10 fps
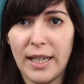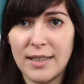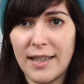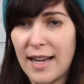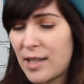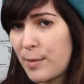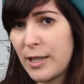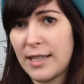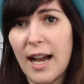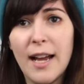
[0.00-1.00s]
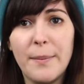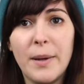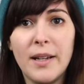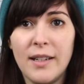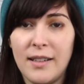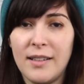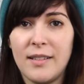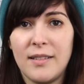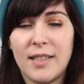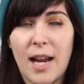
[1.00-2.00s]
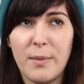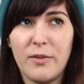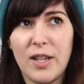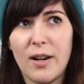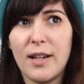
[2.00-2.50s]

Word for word: into that springtime time of year.